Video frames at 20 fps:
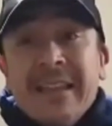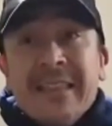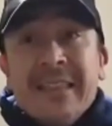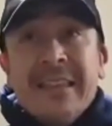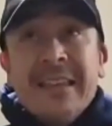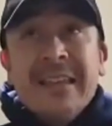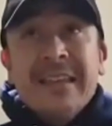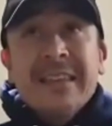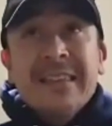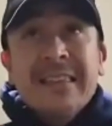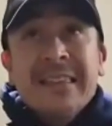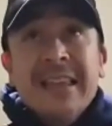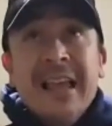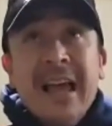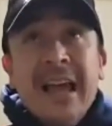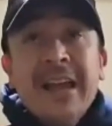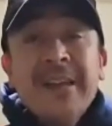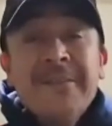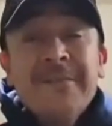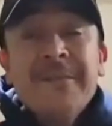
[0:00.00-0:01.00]
the
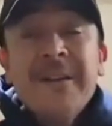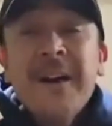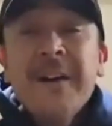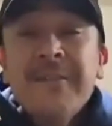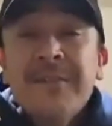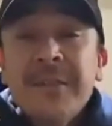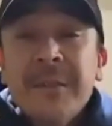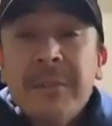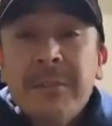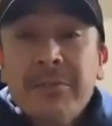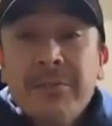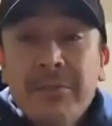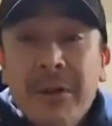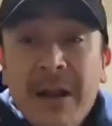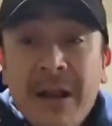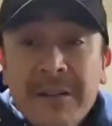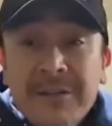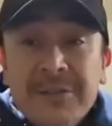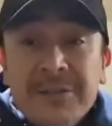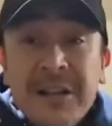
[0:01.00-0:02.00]
life of the
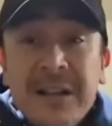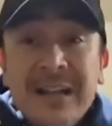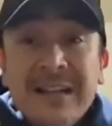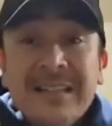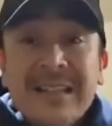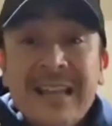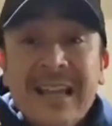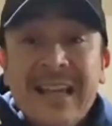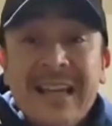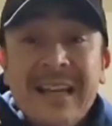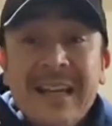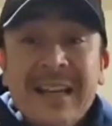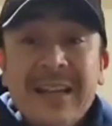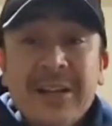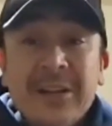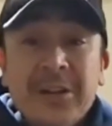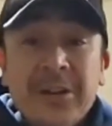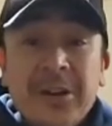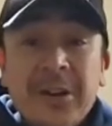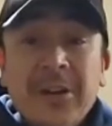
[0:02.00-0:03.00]
project, and it
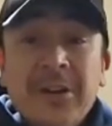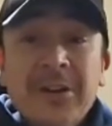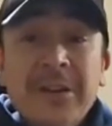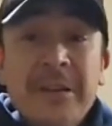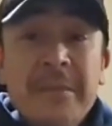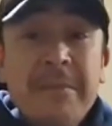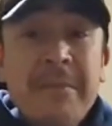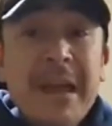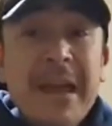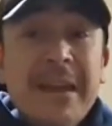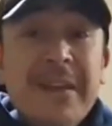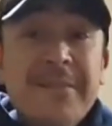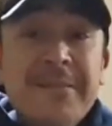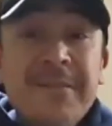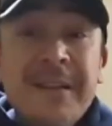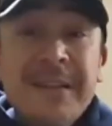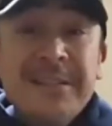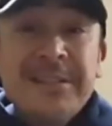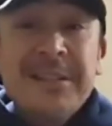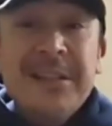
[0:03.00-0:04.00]
occurred and
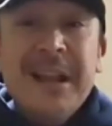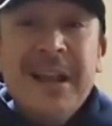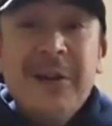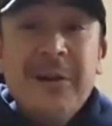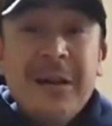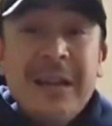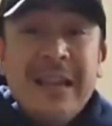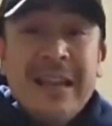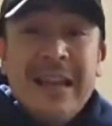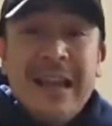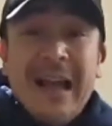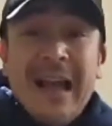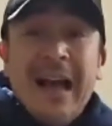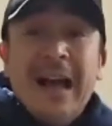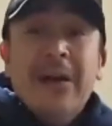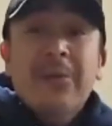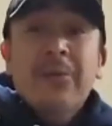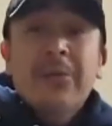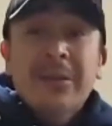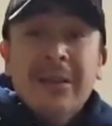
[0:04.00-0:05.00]
manifested out in
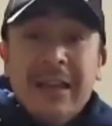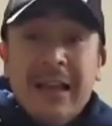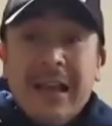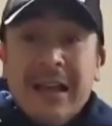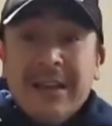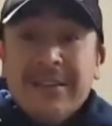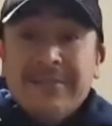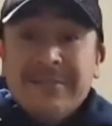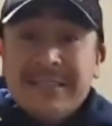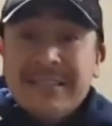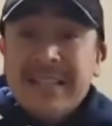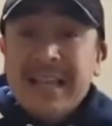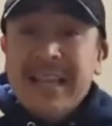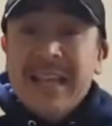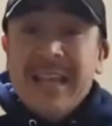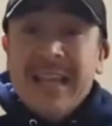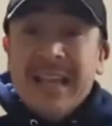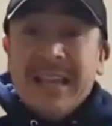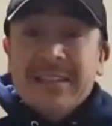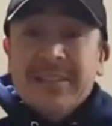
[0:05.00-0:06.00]
our lives.
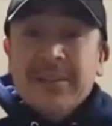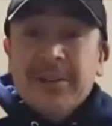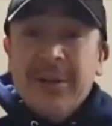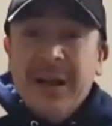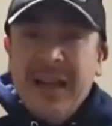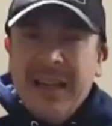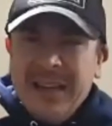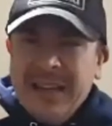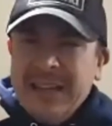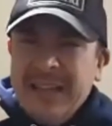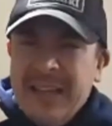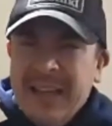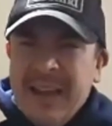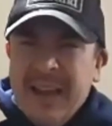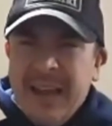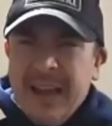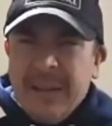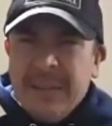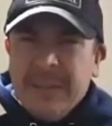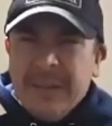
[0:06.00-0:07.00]
And so how did that
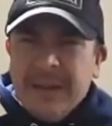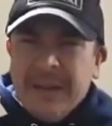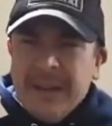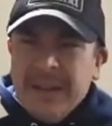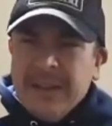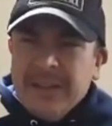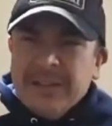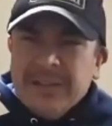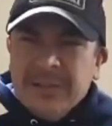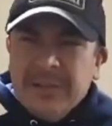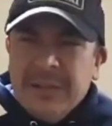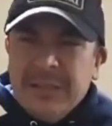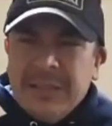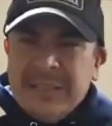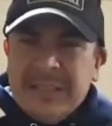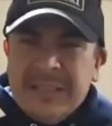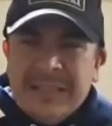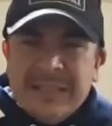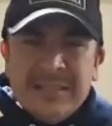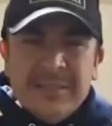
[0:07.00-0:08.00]
happen? So let's
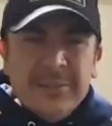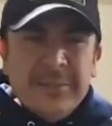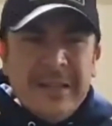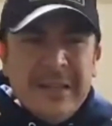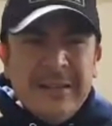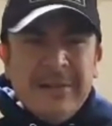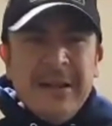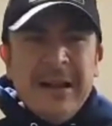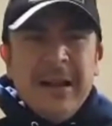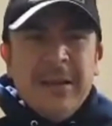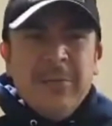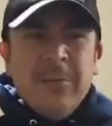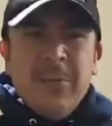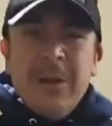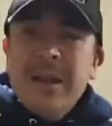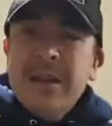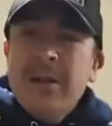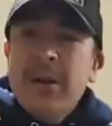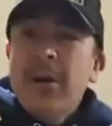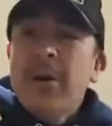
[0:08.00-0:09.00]
see. So we
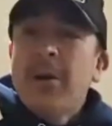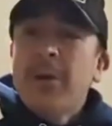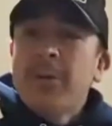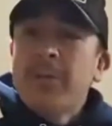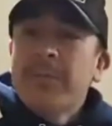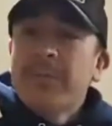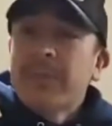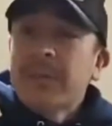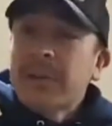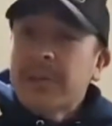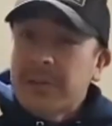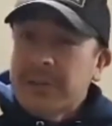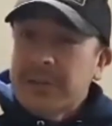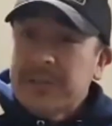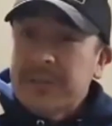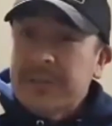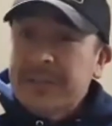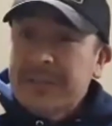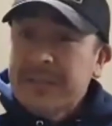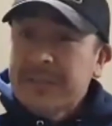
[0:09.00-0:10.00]
went home for
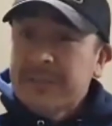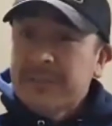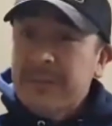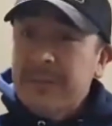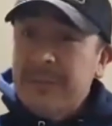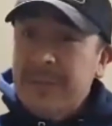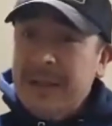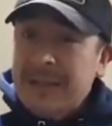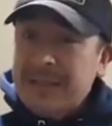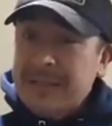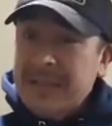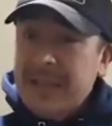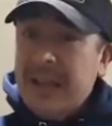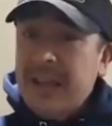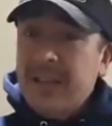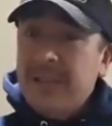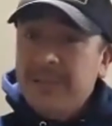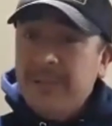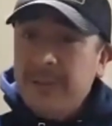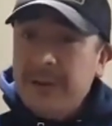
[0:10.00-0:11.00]
Christmas, went back to
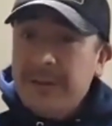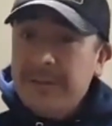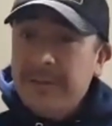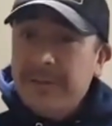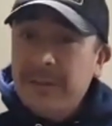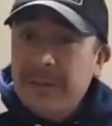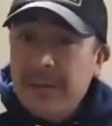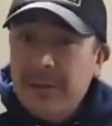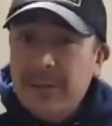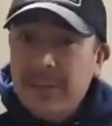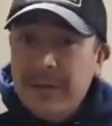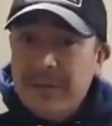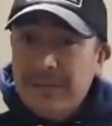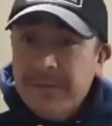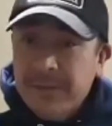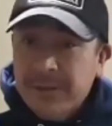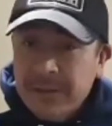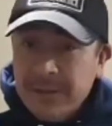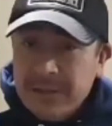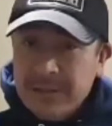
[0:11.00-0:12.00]
California for a little bit
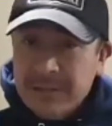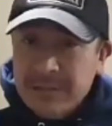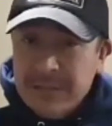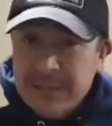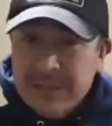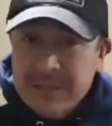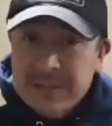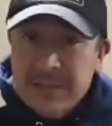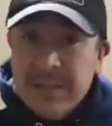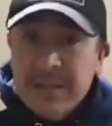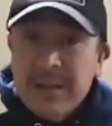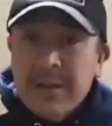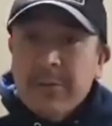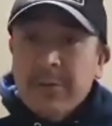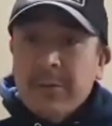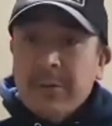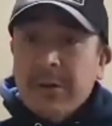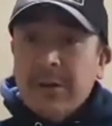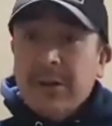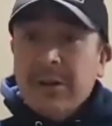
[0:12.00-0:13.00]
for Christmas,
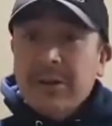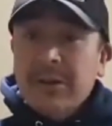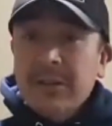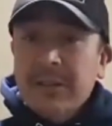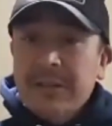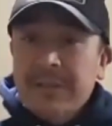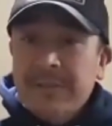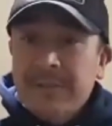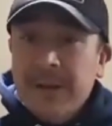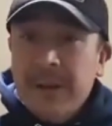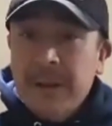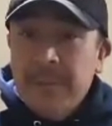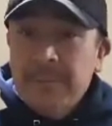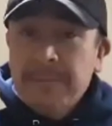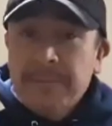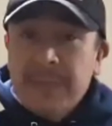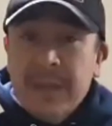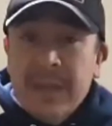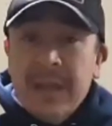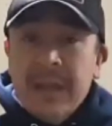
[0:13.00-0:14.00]
where we're currently
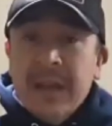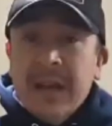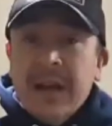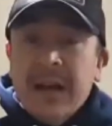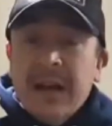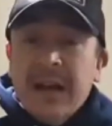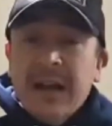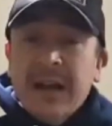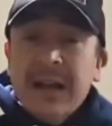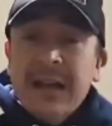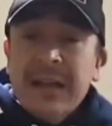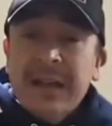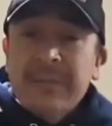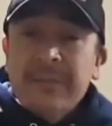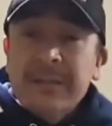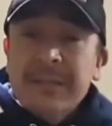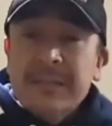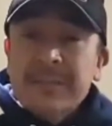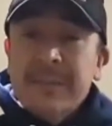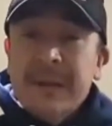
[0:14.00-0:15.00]
from. And
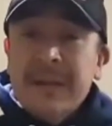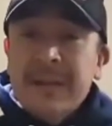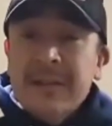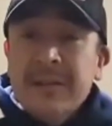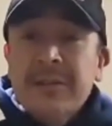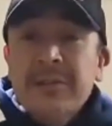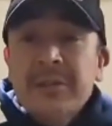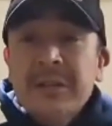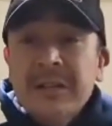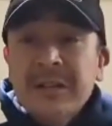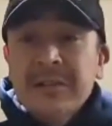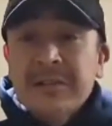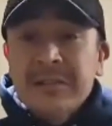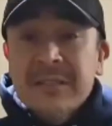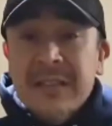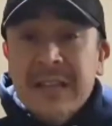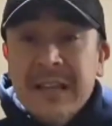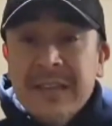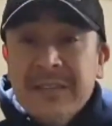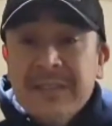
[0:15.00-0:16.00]
we spent New Year's
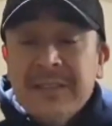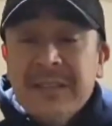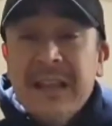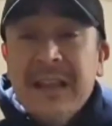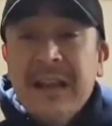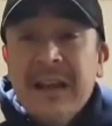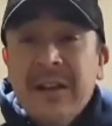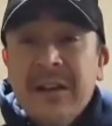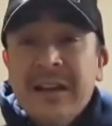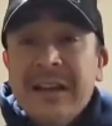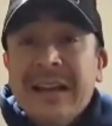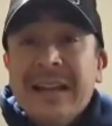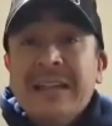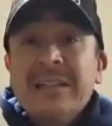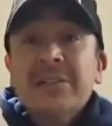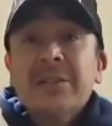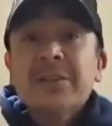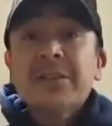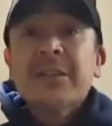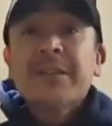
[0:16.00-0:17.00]
together there, and I
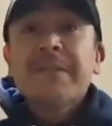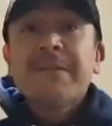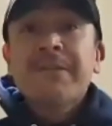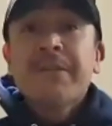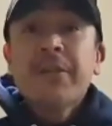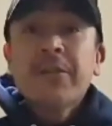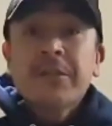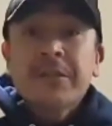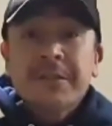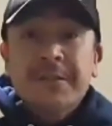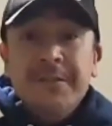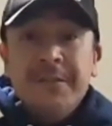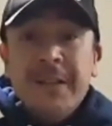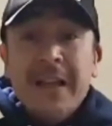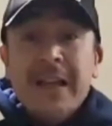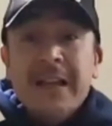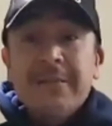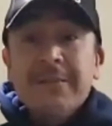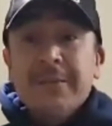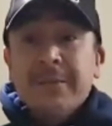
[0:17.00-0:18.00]
took the first
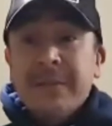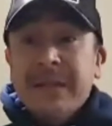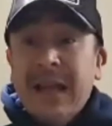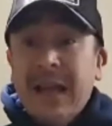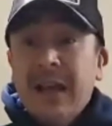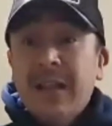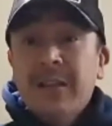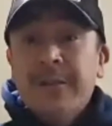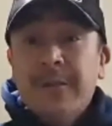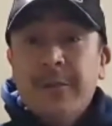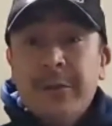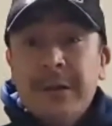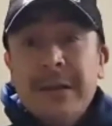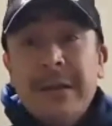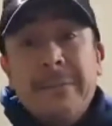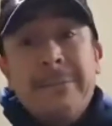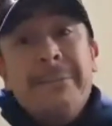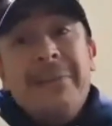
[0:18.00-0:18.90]
flight from California